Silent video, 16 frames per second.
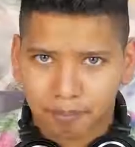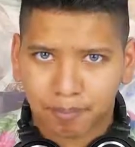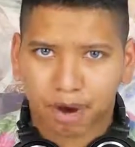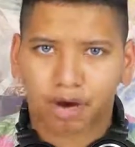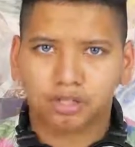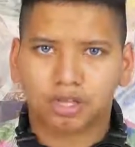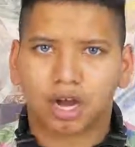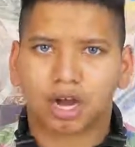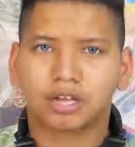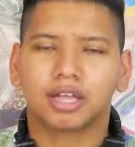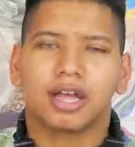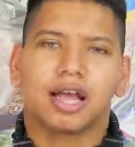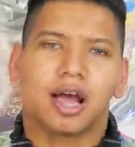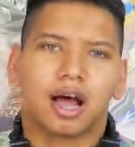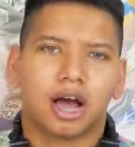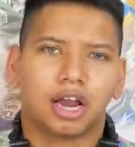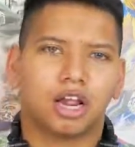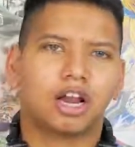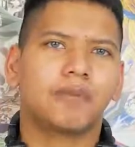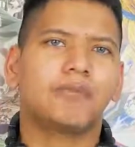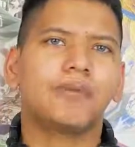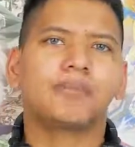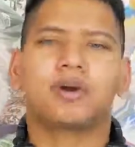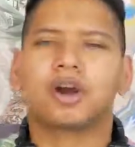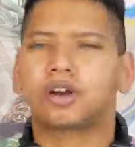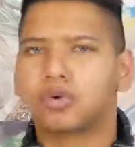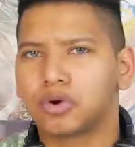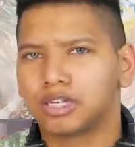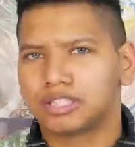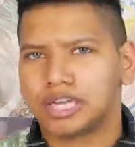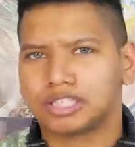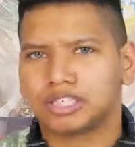Bardock. A lot of people are
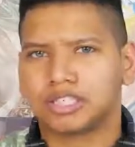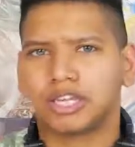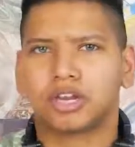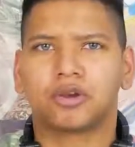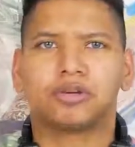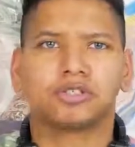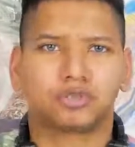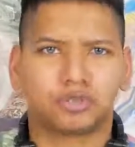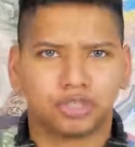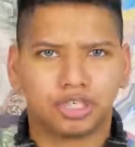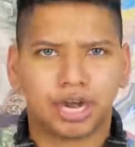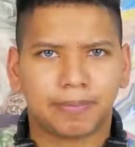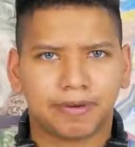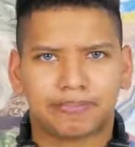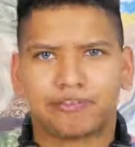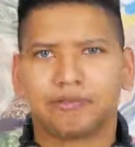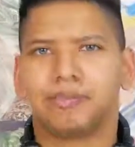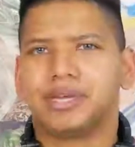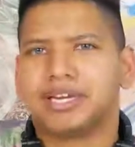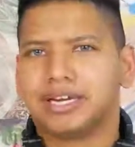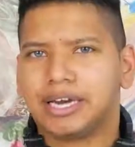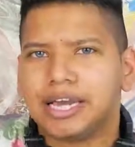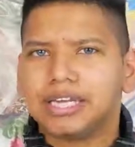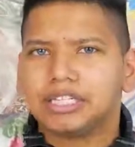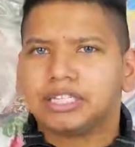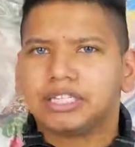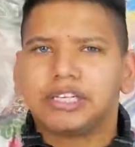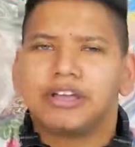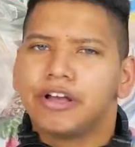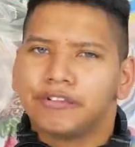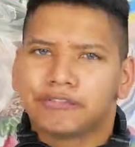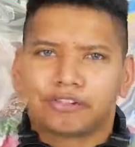criticizing Akira Toriyama for being
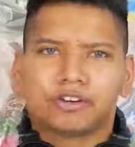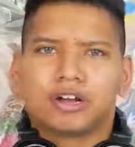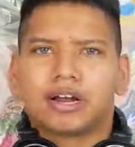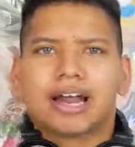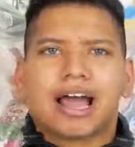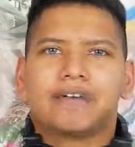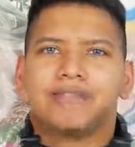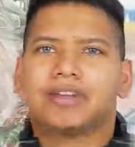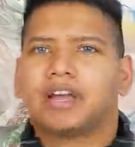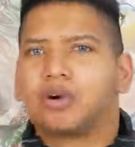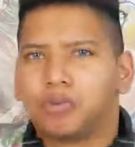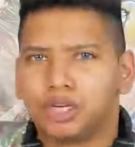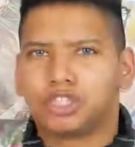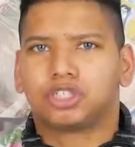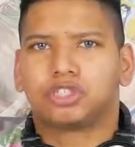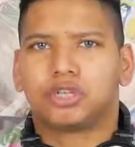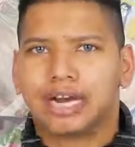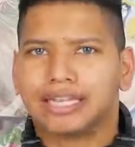lazy, for not having original